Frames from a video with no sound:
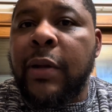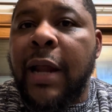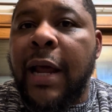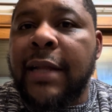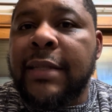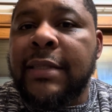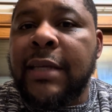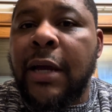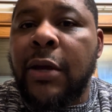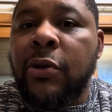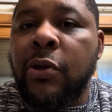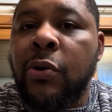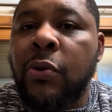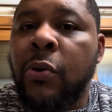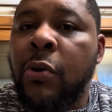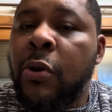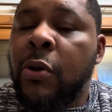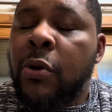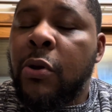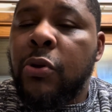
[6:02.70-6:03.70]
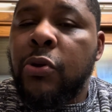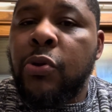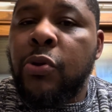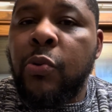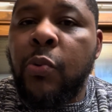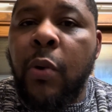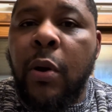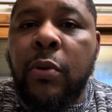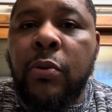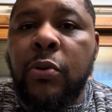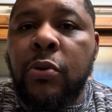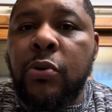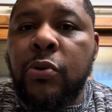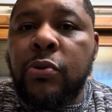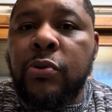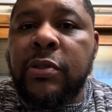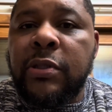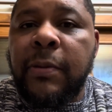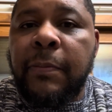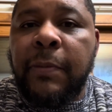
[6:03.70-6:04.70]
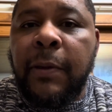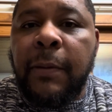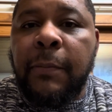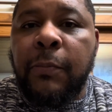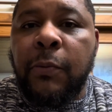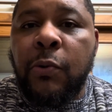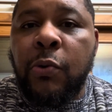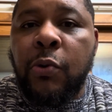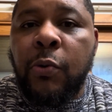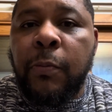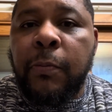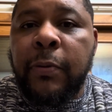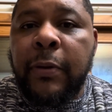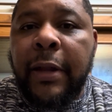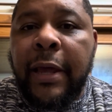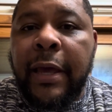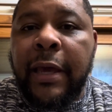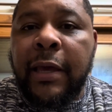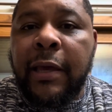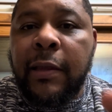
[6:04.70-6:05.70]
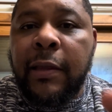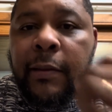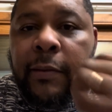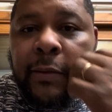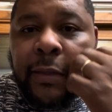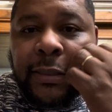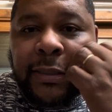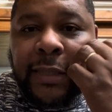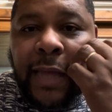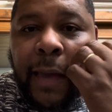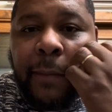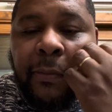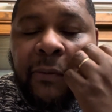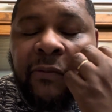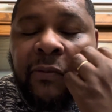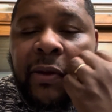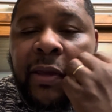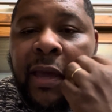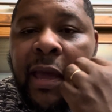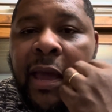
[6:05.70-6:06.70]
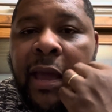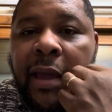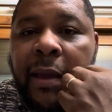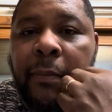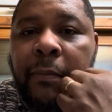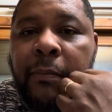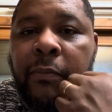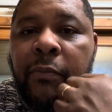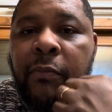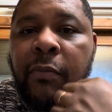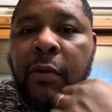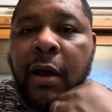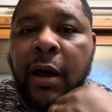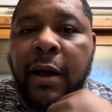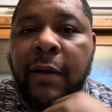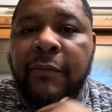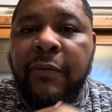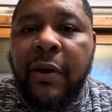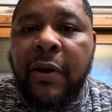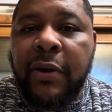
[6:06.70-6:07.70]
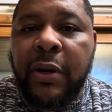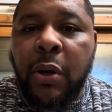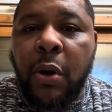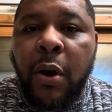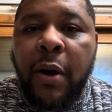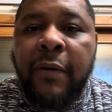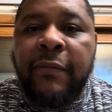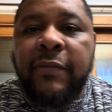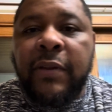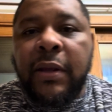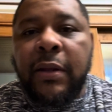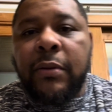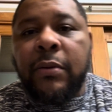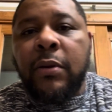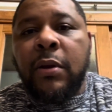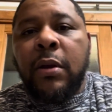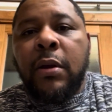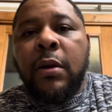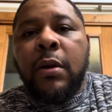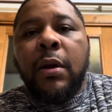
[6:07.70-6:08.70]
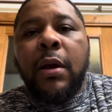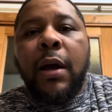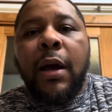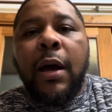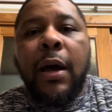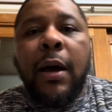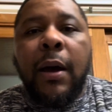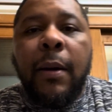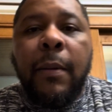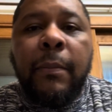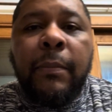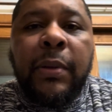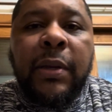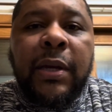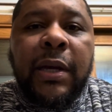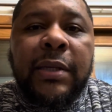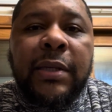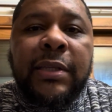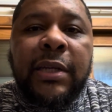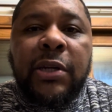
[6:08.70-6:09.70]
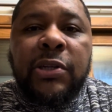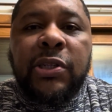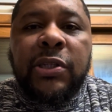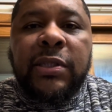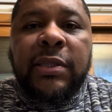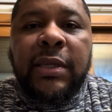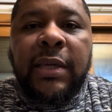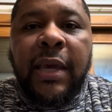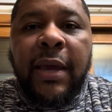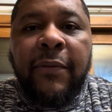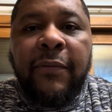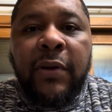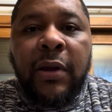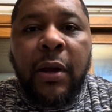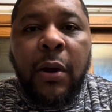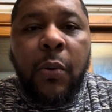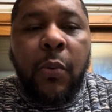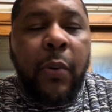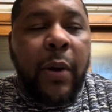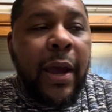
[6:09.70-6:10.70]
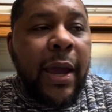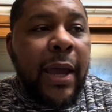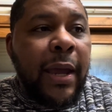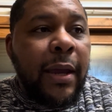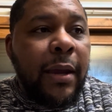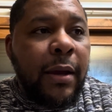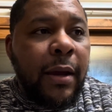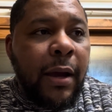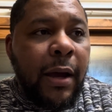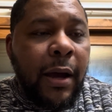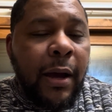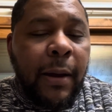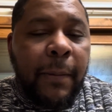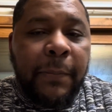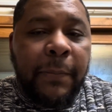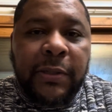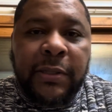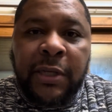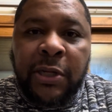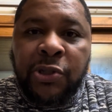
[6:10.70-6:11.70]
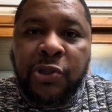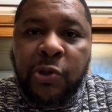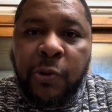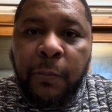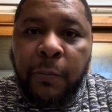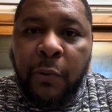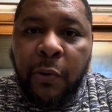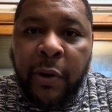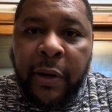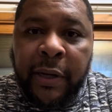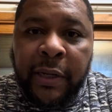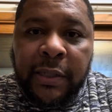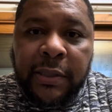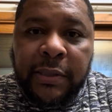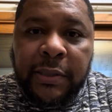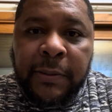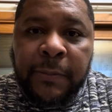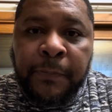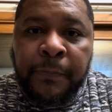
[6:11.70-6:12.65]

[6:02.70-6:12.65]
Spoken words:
I tell you, you won't lose to people who play this type of a game very often. Because they're just giving away potential points